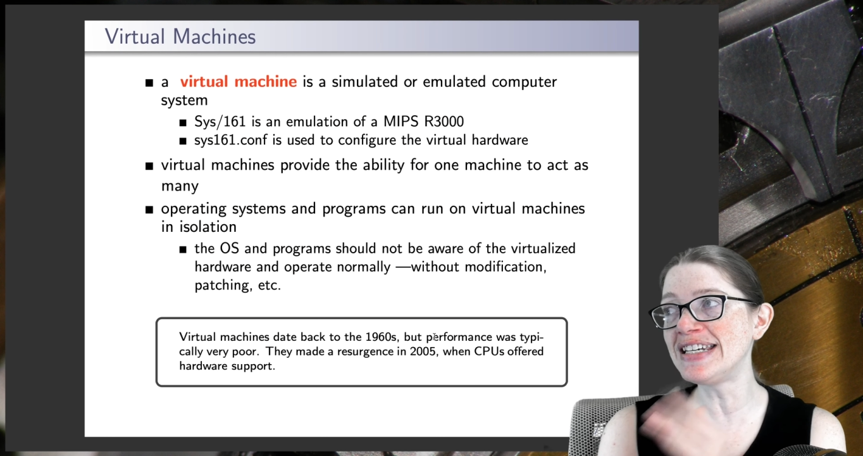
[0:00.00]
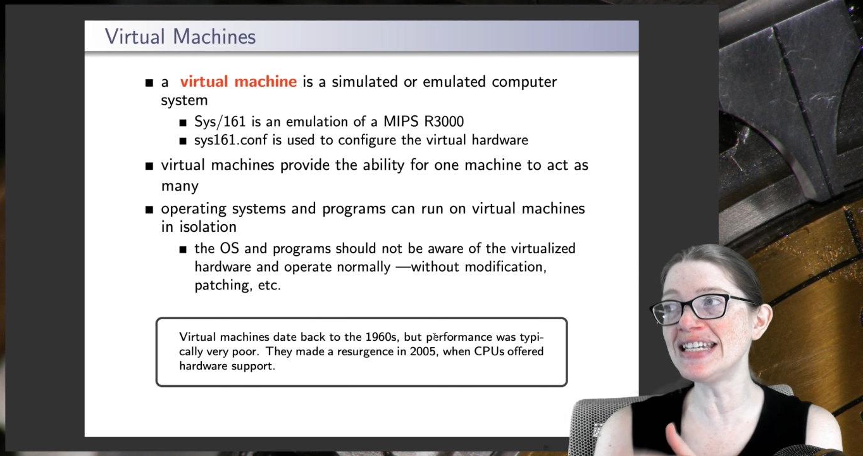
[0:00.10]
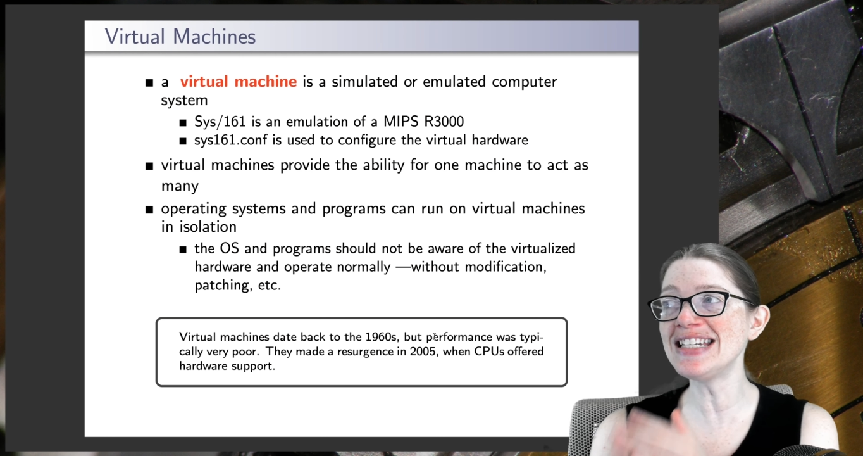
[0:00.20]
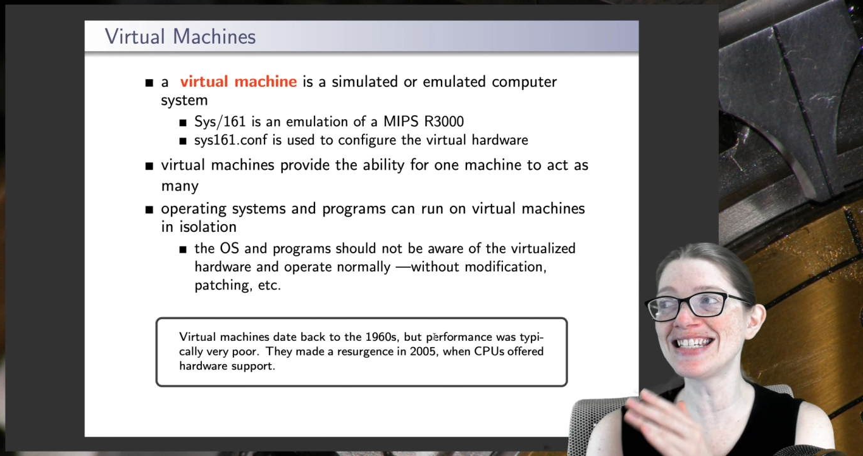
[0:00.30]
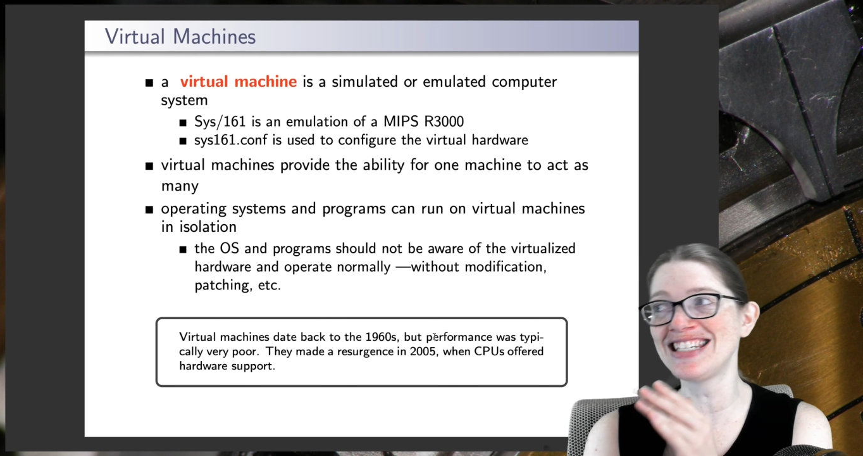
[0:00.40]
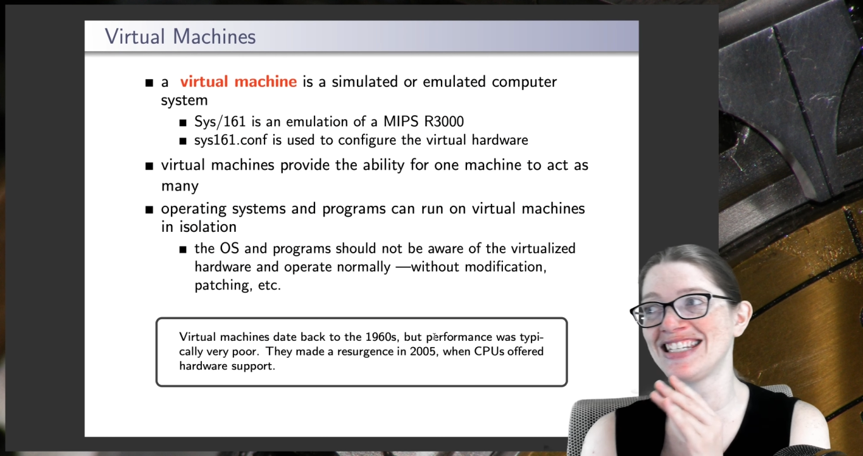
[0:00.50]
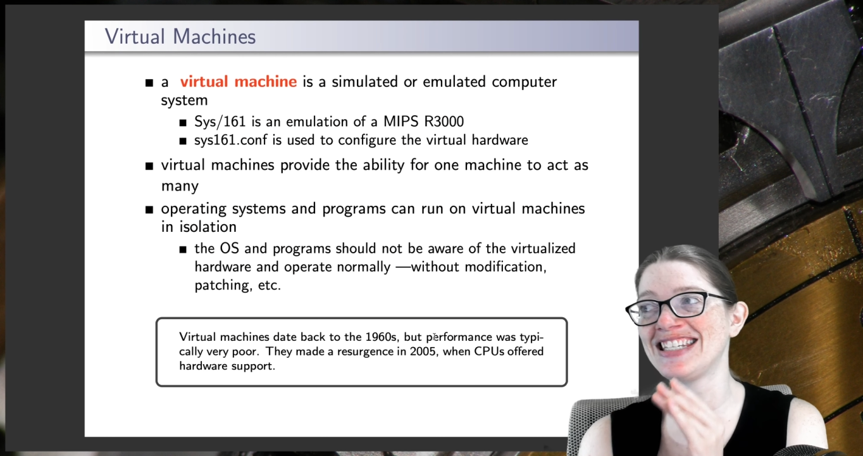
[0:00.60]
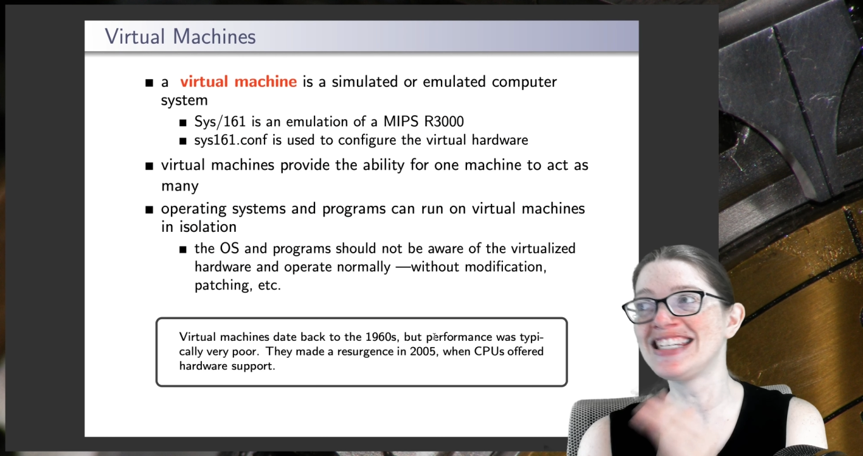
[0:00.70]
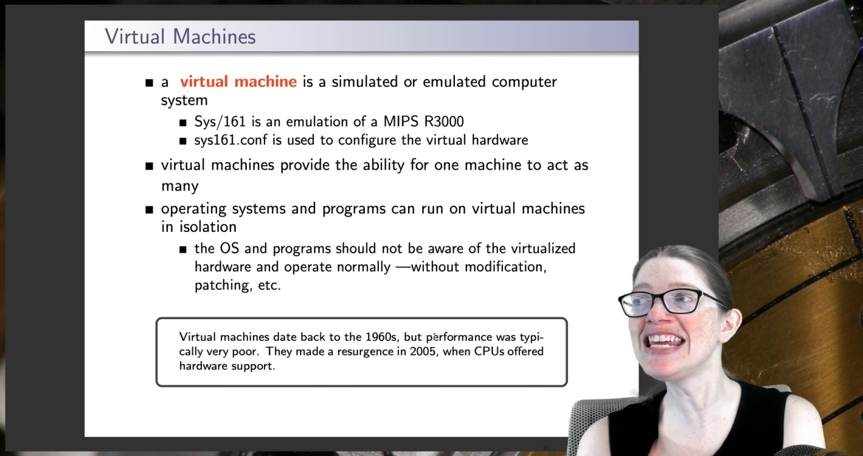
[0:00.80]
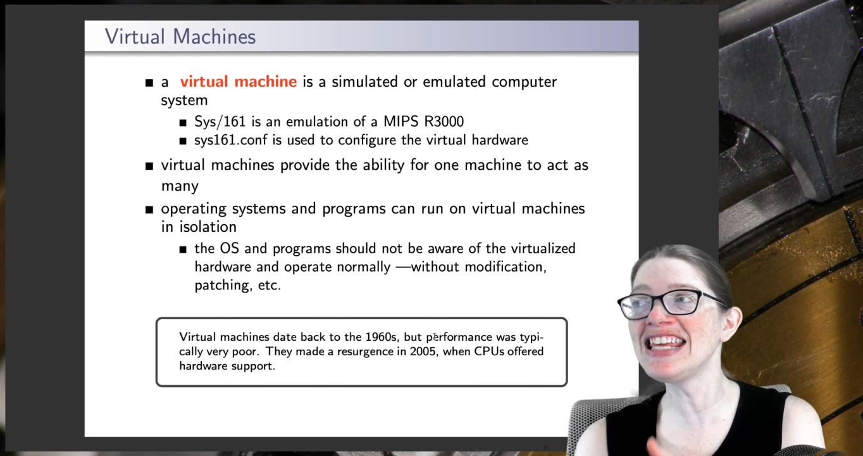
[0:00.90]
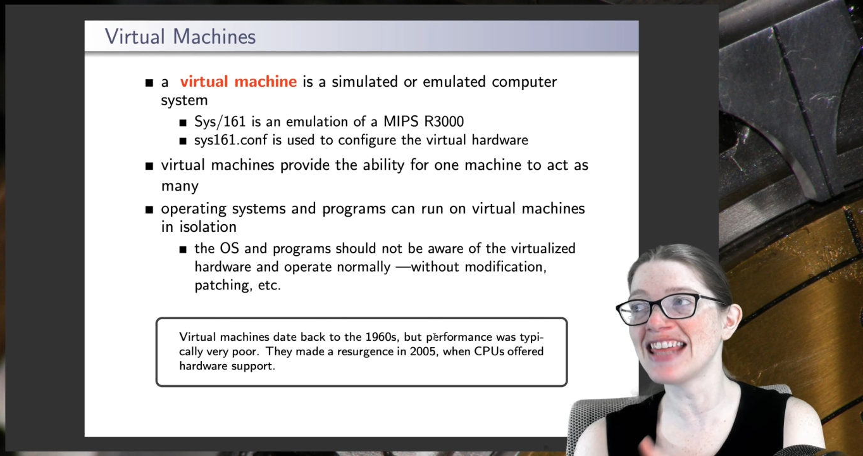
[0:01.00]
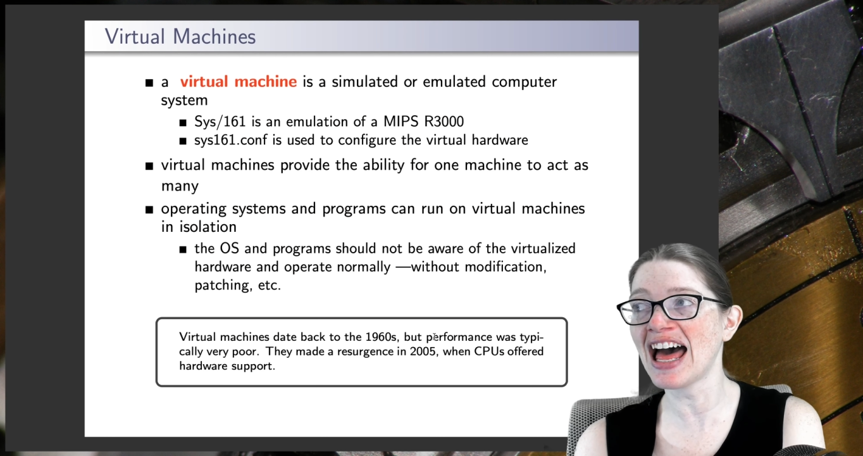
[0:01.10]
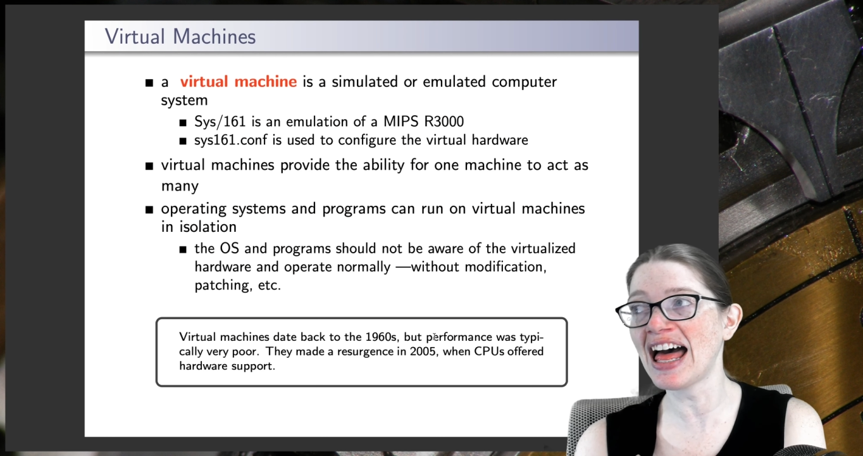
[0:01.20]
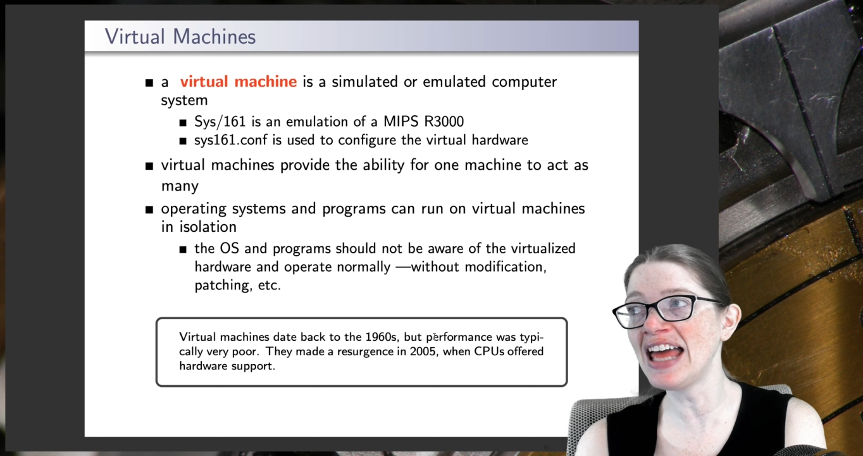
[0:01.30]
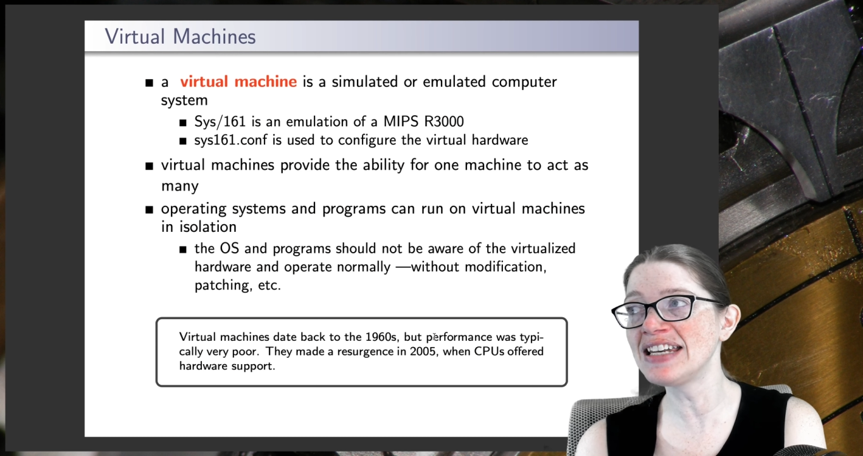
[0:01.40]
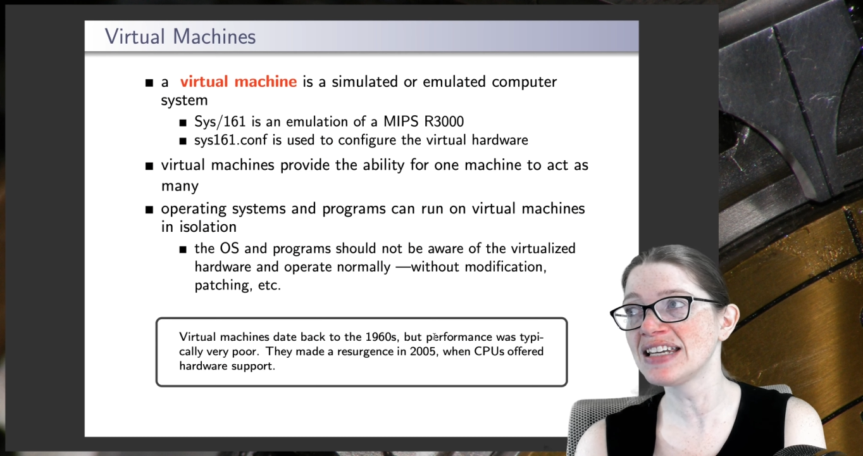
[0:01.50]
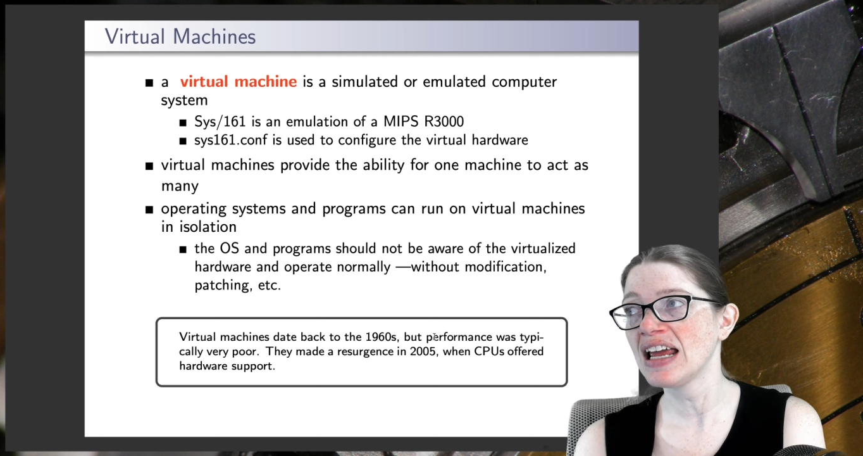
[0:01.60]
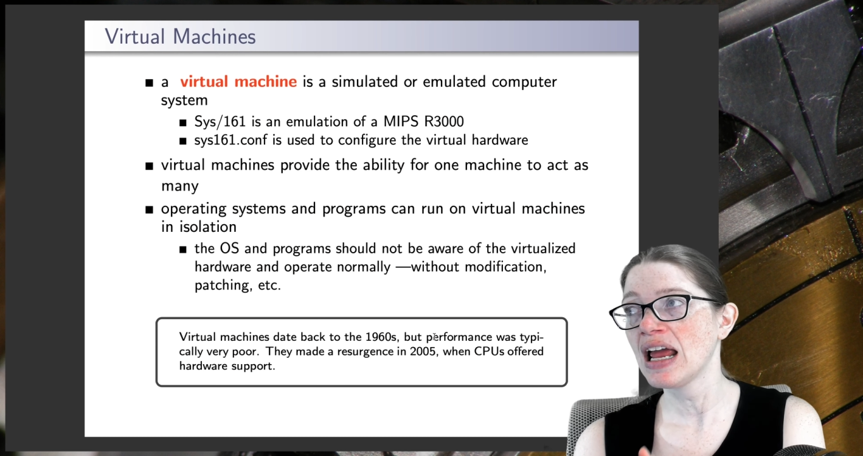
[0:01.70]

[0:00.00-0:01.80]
didn't see that